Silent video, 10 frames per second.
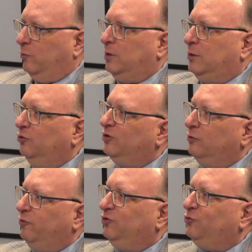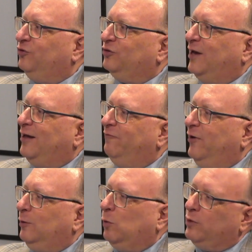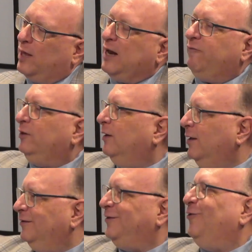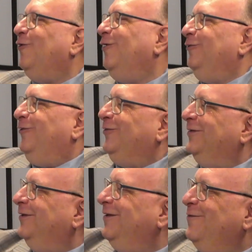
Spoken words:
using the resources I had available without having to call all the